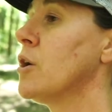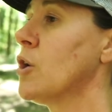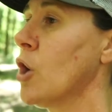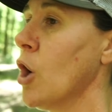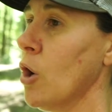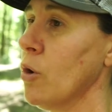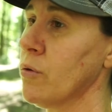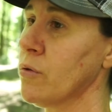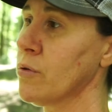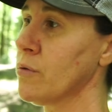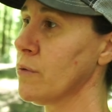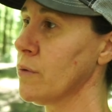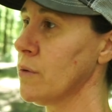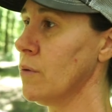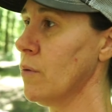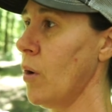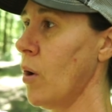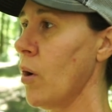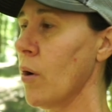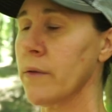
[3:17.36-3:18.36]
go
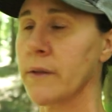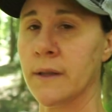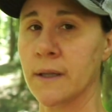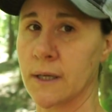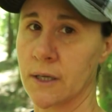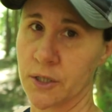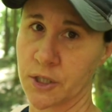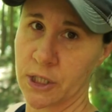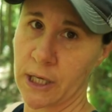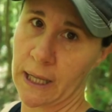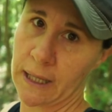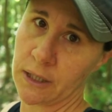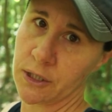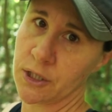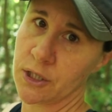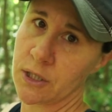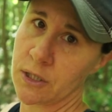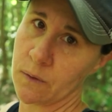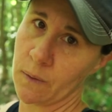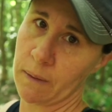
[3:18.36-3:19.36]
through all the little
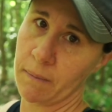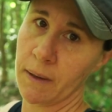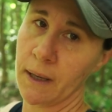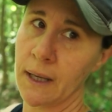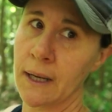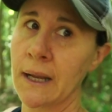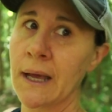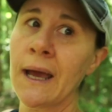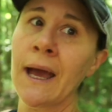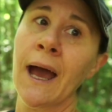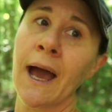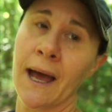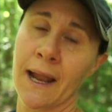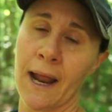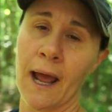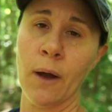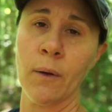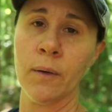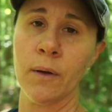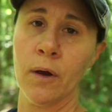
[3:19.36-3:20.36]
challenges we meet and
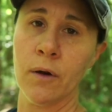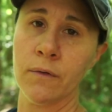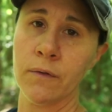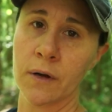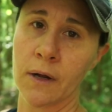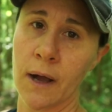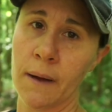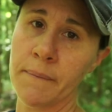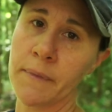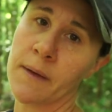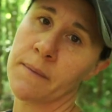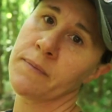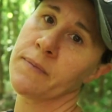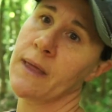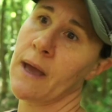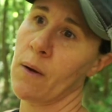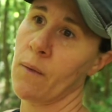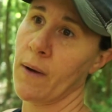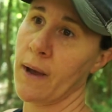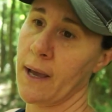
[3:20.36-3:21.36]
how we overcome them.
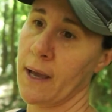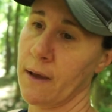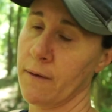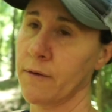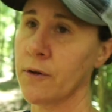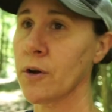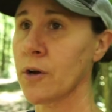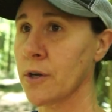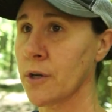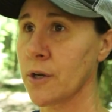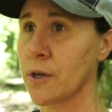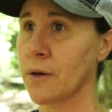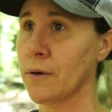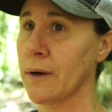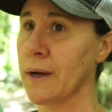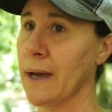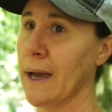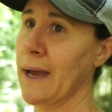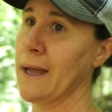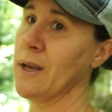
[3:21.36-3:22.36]
That way, if you're gonna do
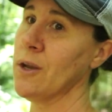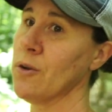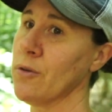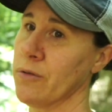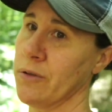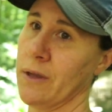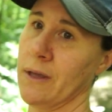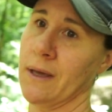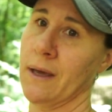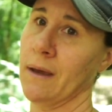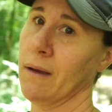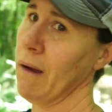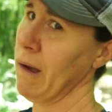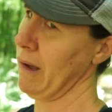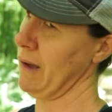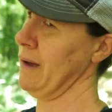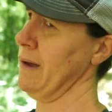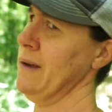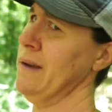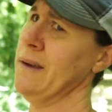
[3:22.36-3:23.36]
it and you're thinking,
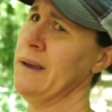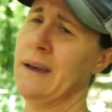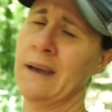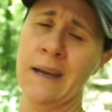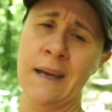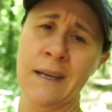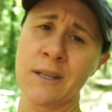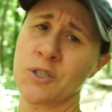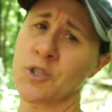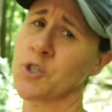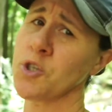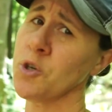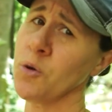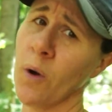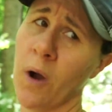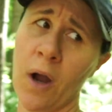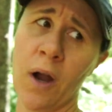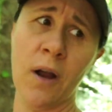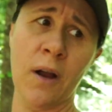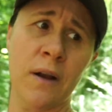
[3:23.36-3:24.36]
oh, it's too
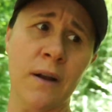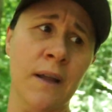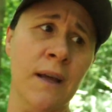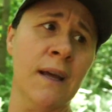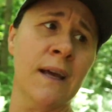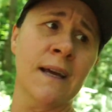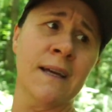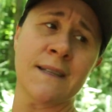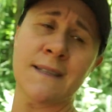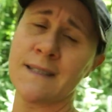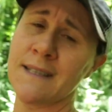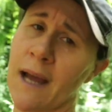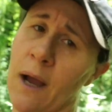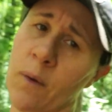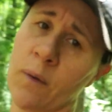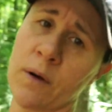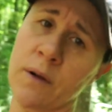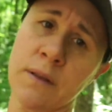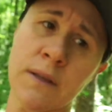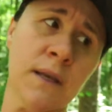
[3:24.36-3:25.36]
hard, it's not
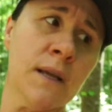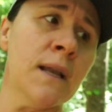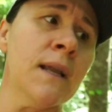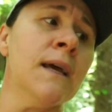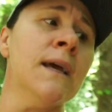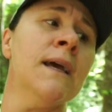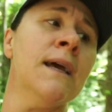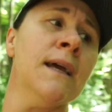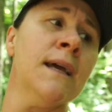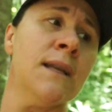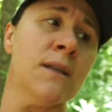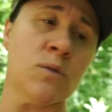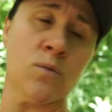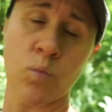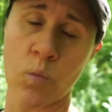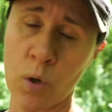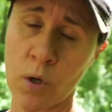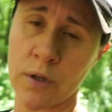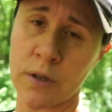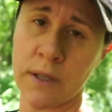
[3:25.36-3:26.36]
worth it, it is
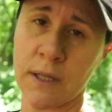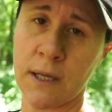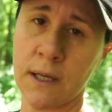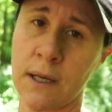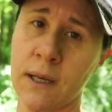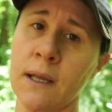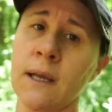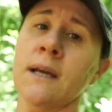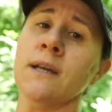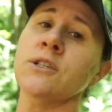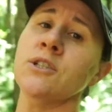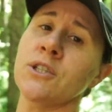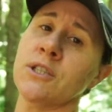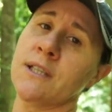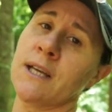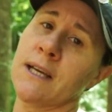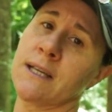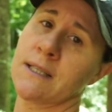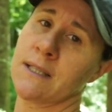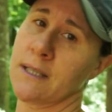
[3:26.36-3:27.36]
worth it. It just
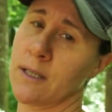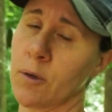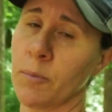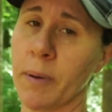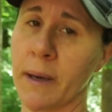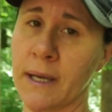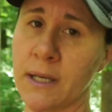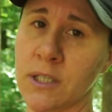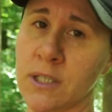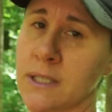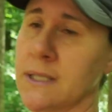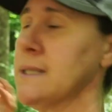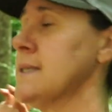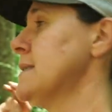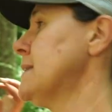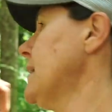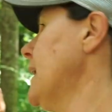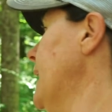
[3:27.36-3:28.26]
takes a little patience